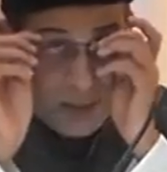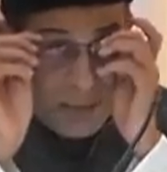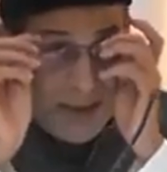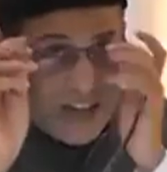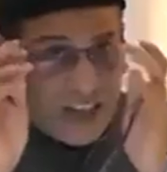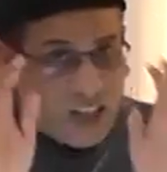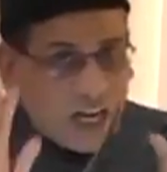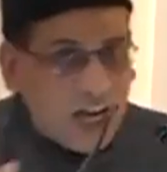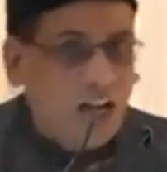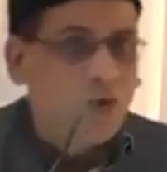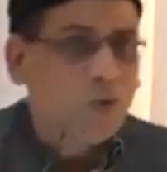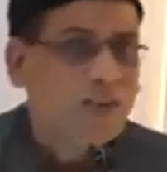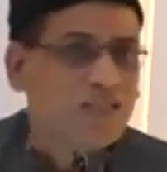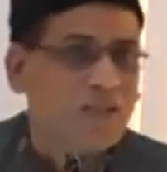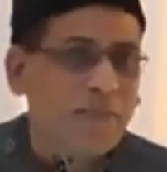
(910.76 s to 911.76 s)
a marriage,
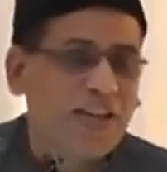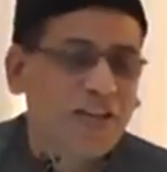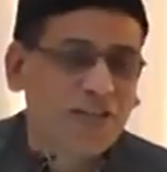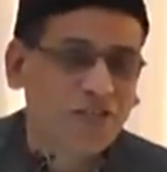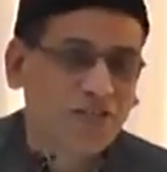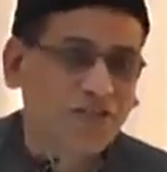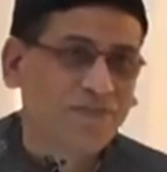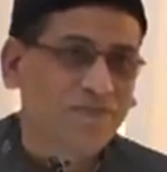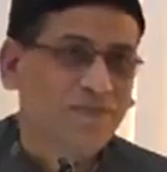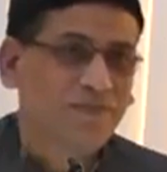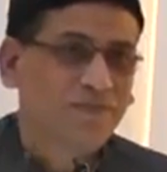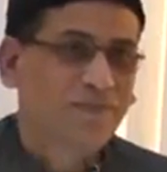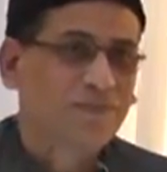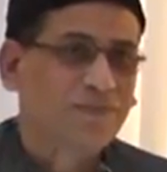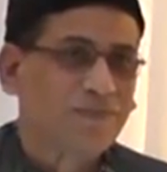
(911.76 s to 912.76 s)
always a marriage.
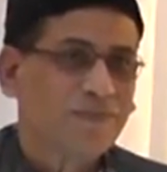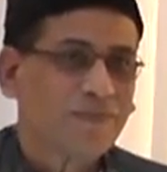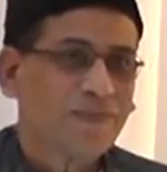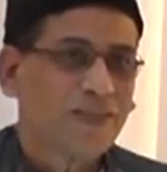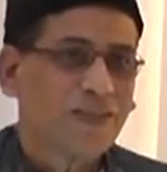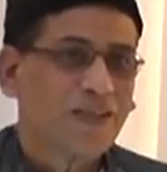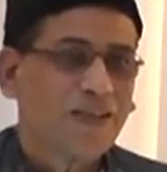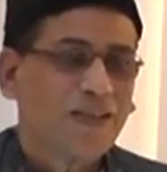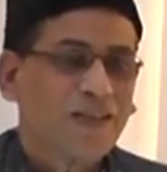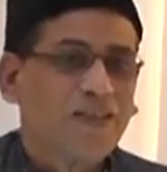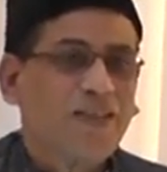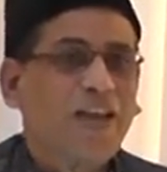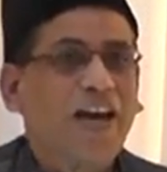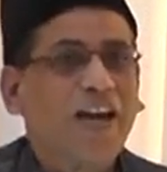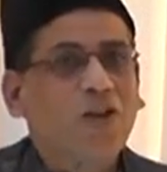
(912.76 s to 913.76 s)

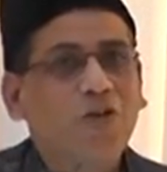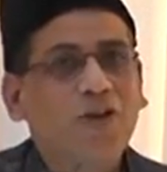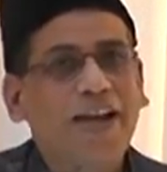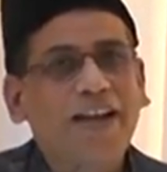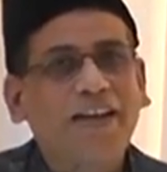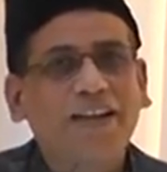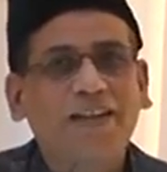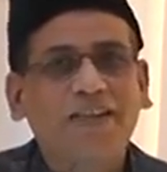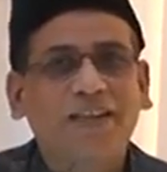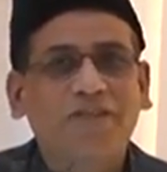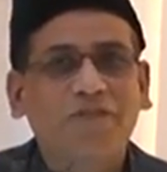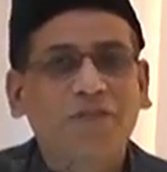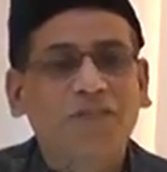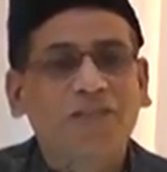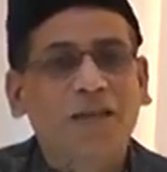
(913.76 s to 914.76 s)
They are united,
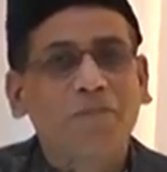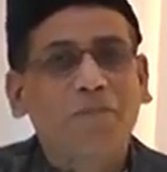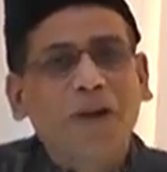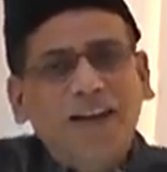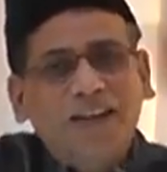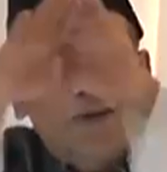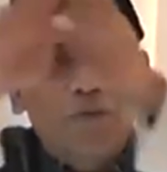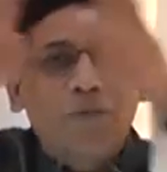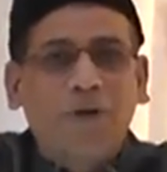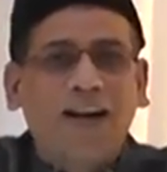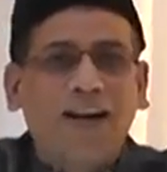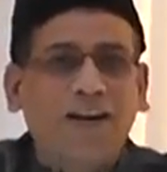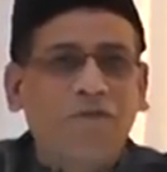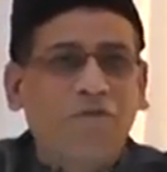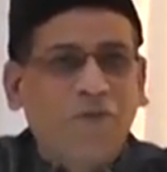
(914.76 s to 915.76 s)
they would say, blood to
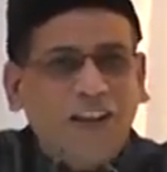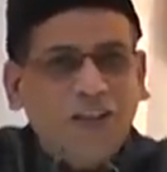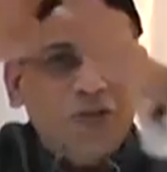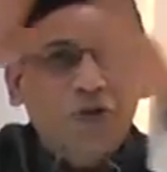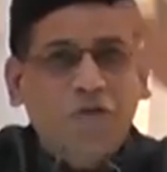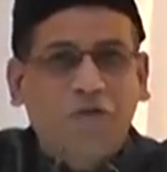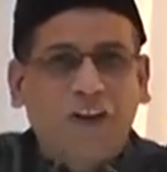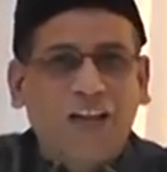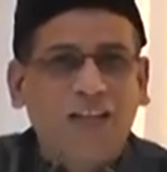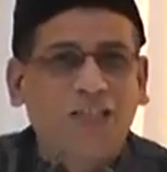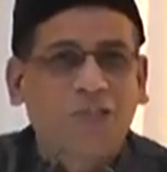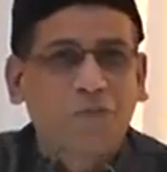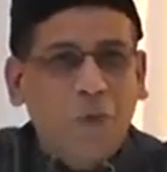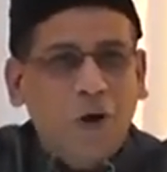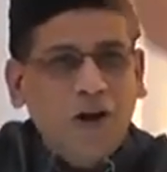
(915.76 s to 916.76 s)
blood, flesh to
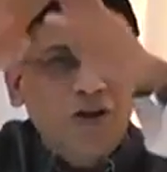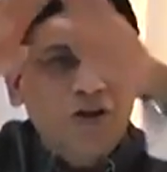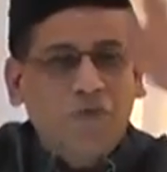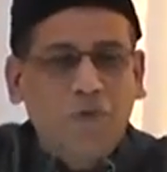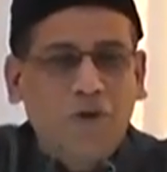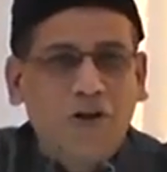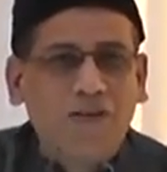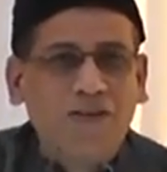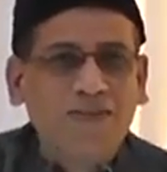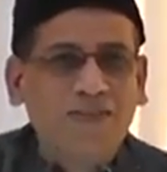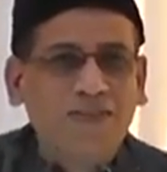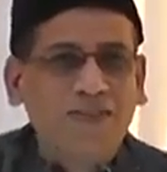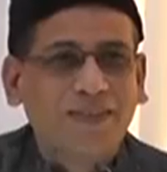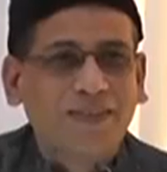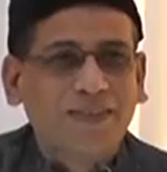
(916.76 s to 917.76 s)
flesh, bone to
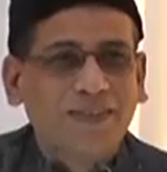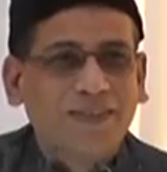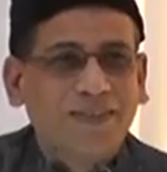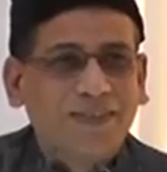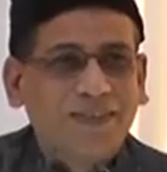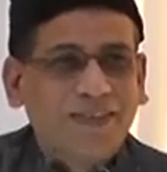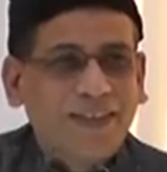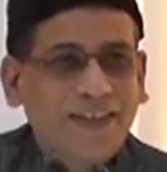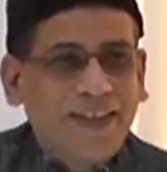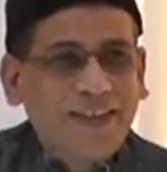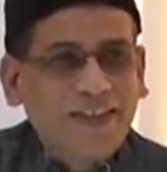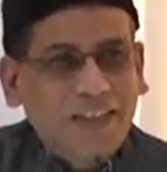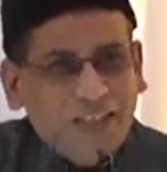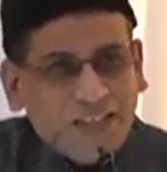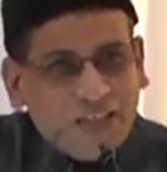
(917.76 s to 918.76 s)
bone,
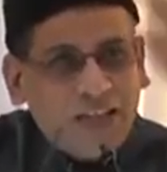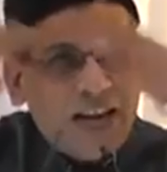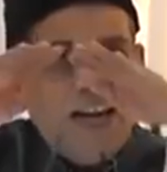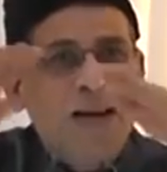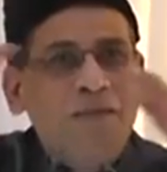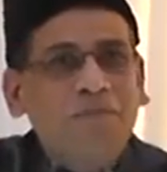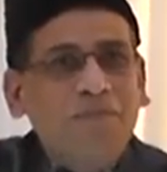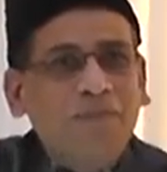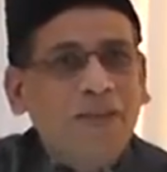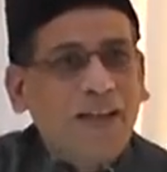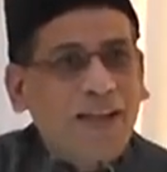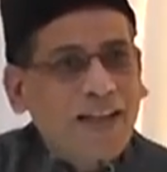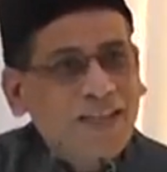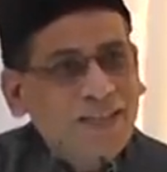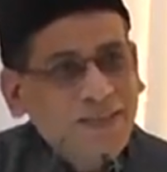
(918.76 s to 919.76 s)
in this
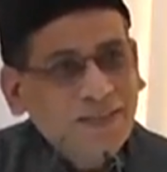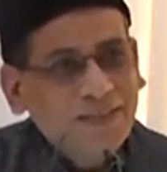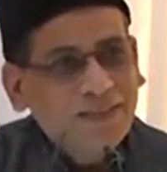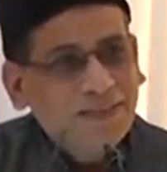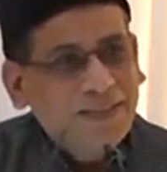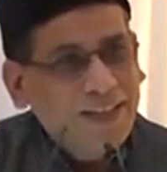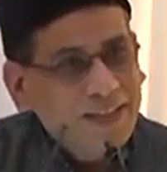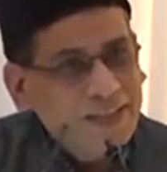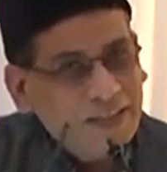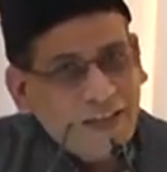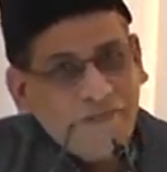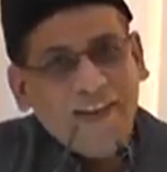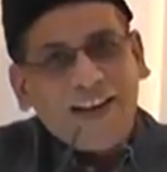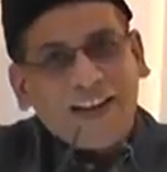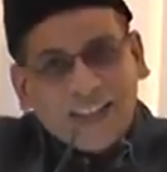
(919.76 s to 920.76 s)
janam and in
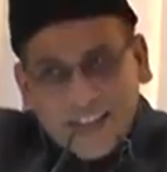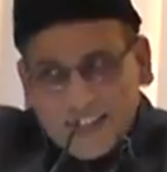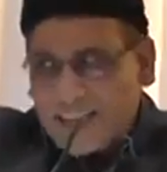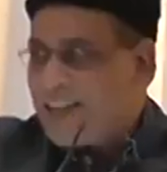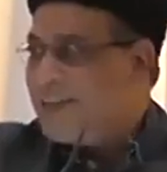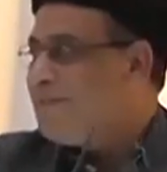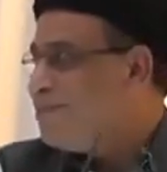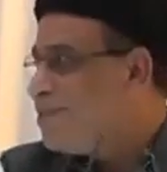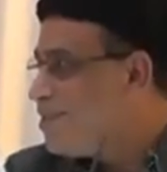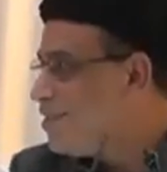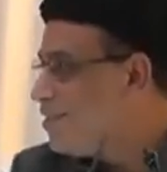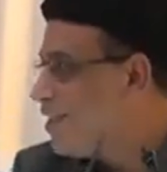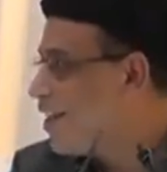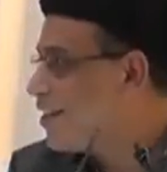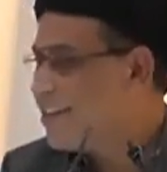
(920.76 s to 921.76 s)
7 other janms,
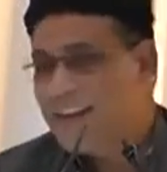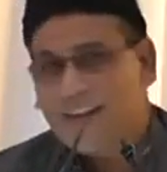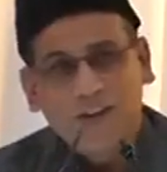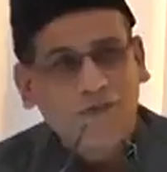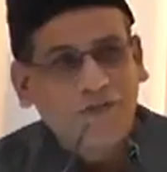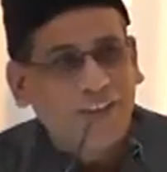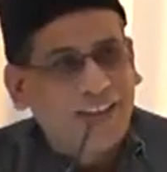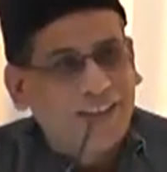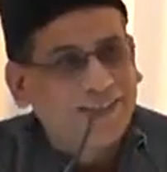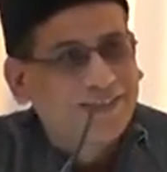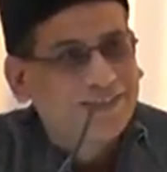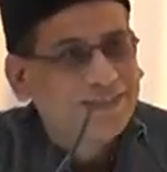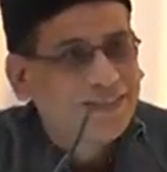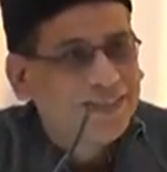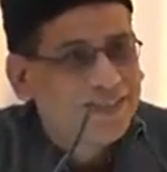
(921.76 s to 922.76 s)
that kind of
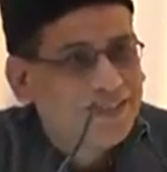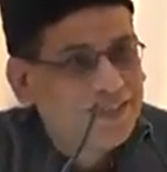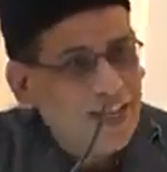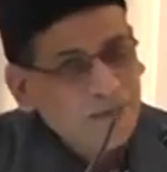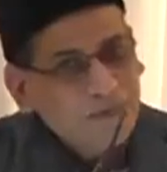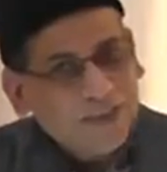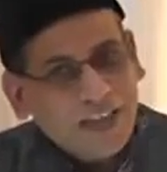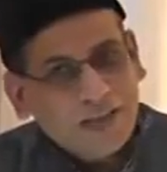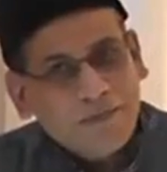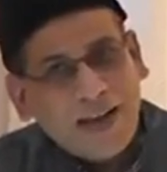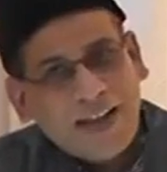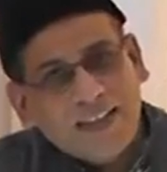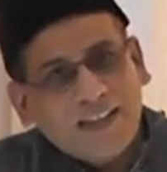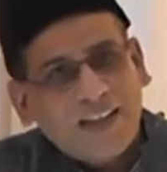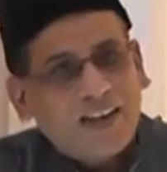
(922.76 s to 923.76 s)
thing. Janm
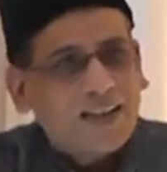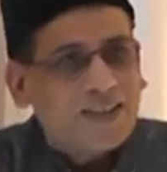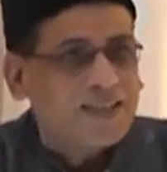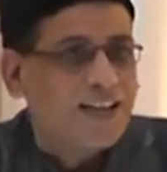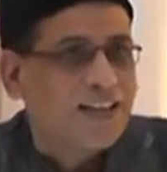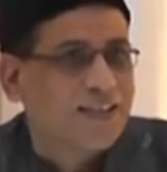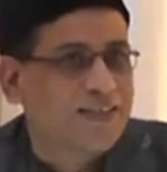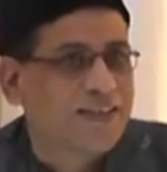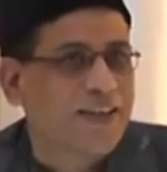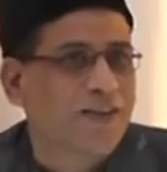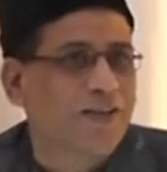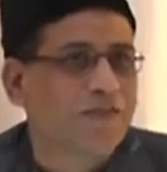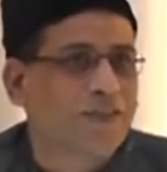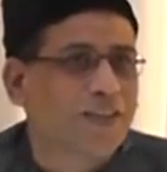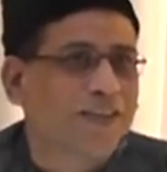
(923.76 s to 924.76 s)
janmantar ka saath
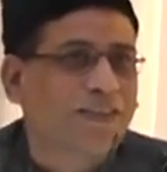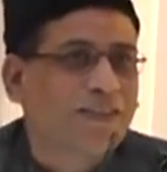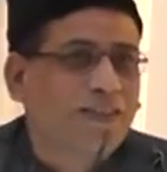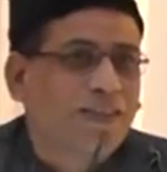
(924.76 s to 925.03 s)
kind of thing.